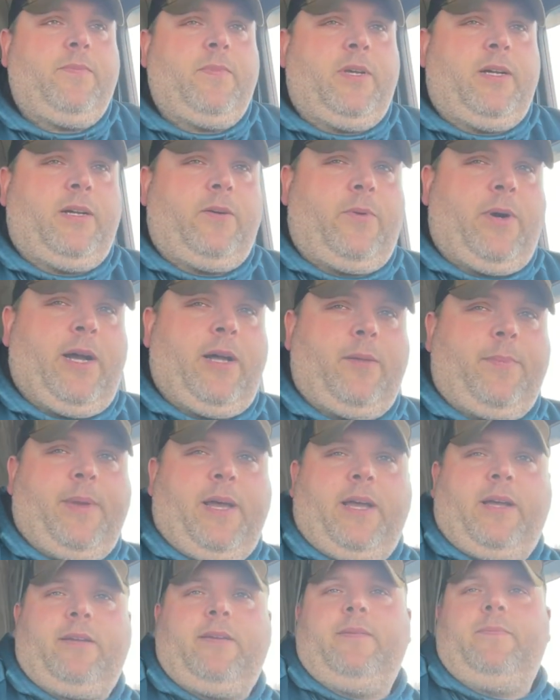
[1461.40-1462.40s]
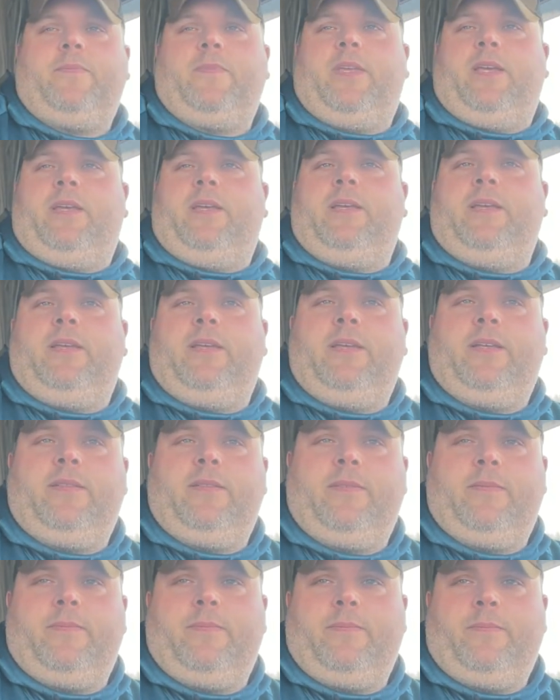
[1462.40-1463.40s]
a while back,
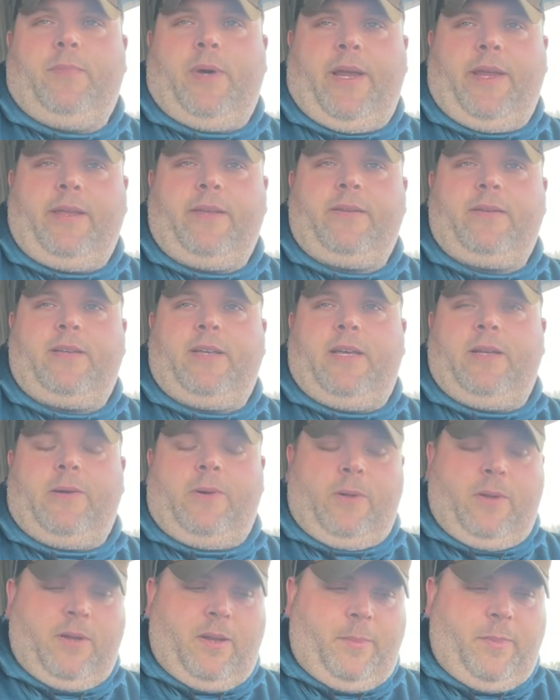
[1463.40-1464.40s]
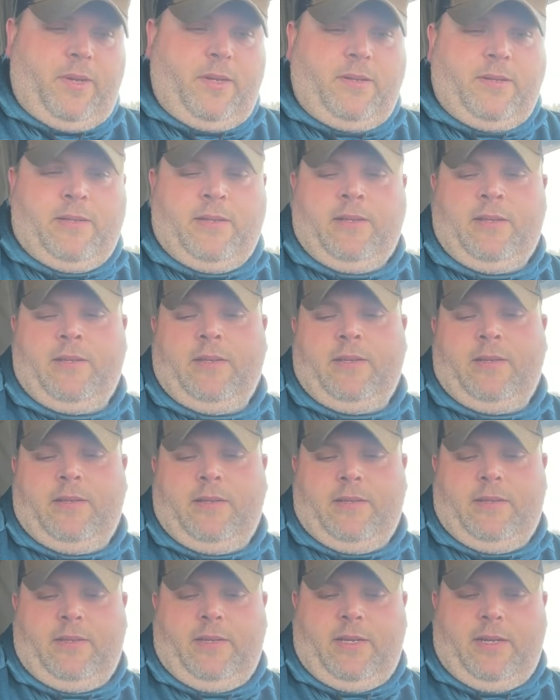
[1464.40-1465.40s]
and Mike got a hold of me
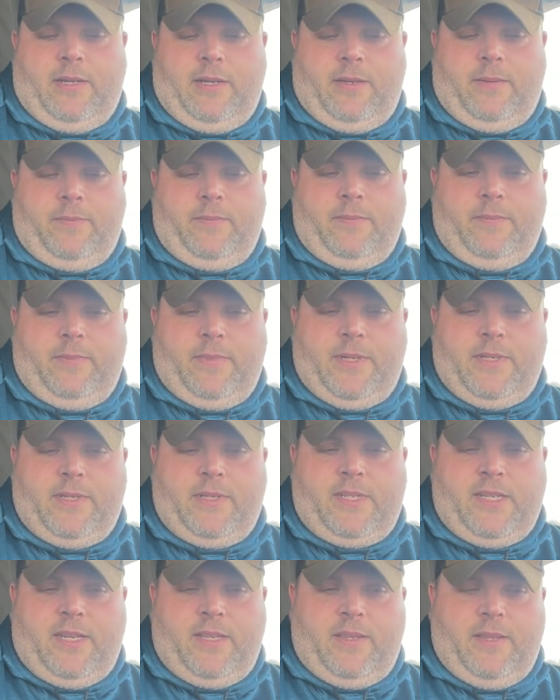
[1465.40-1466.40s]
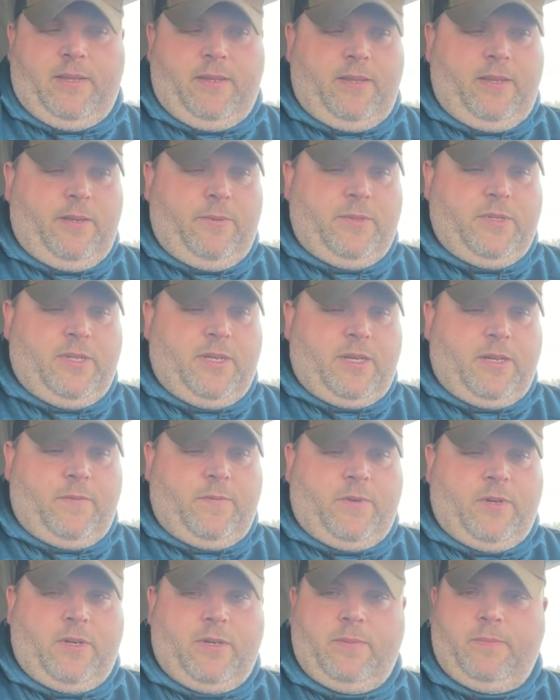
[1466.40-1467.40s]
and said that he was looking
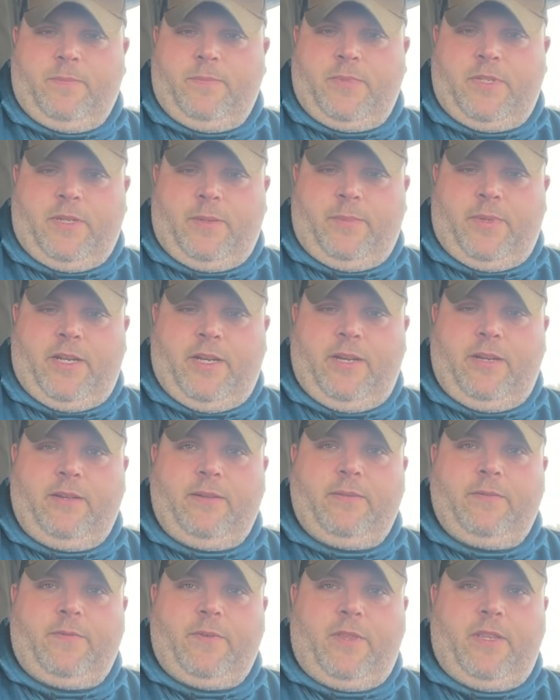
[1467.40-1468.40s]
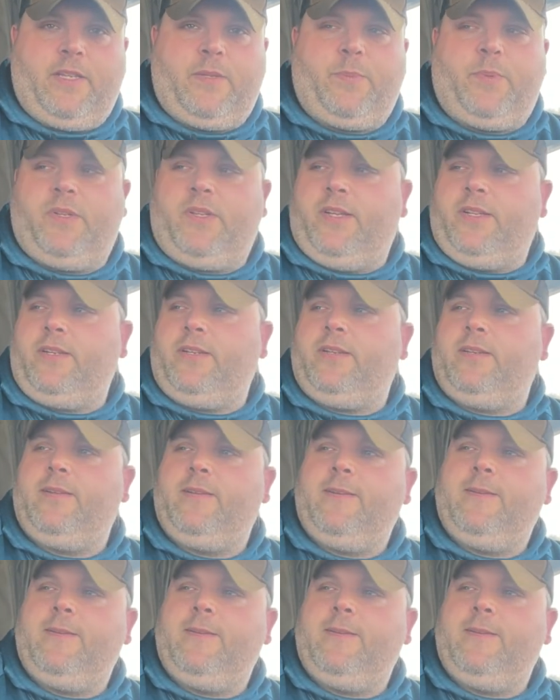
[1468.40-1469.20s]
for somebody for this position.